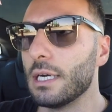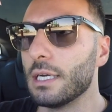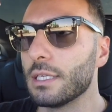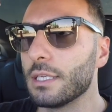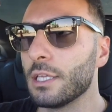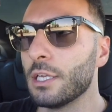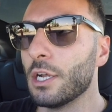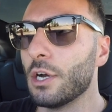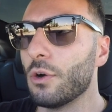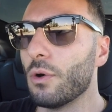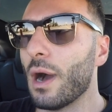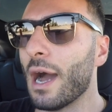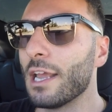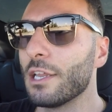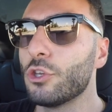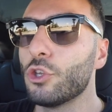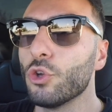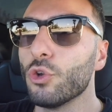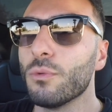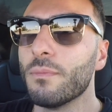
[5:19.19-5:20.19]
You know, I
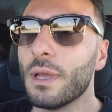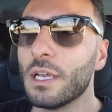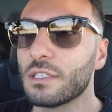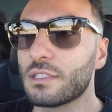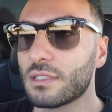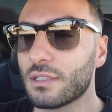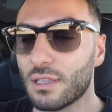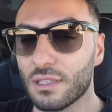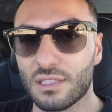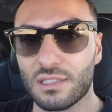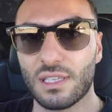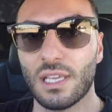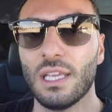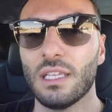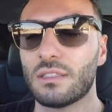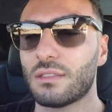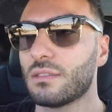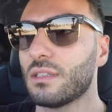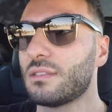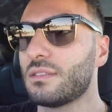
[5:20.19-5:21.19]
do miss the
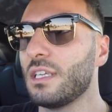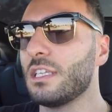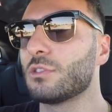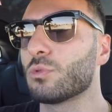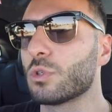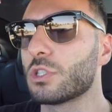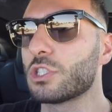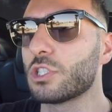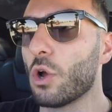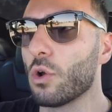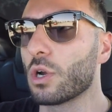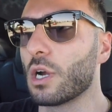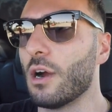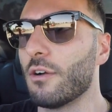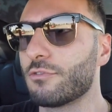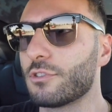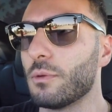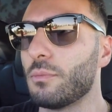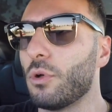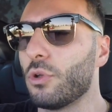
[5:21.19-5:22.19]
seats. The seats were so
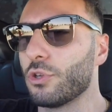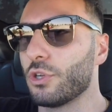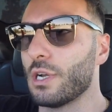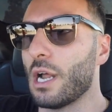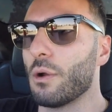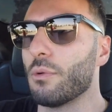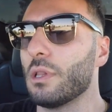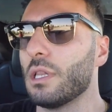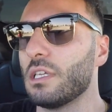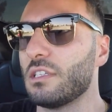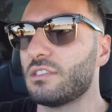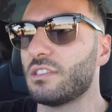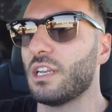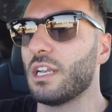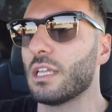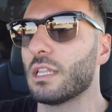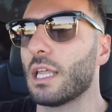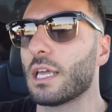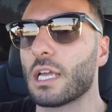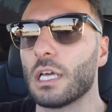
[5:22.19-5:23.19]
comfortable. You're not really
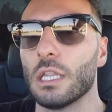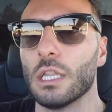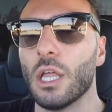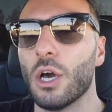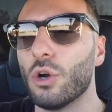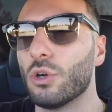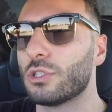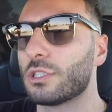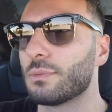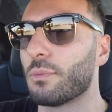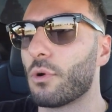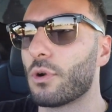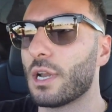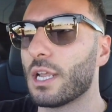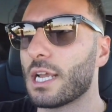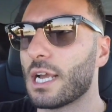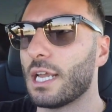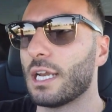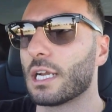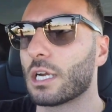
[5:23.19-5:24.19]
sitting like a low, sporty
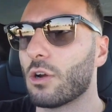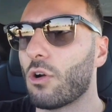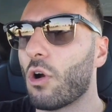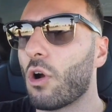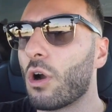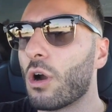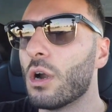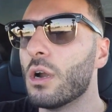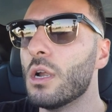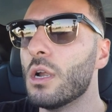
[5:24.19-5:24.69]
kind of car.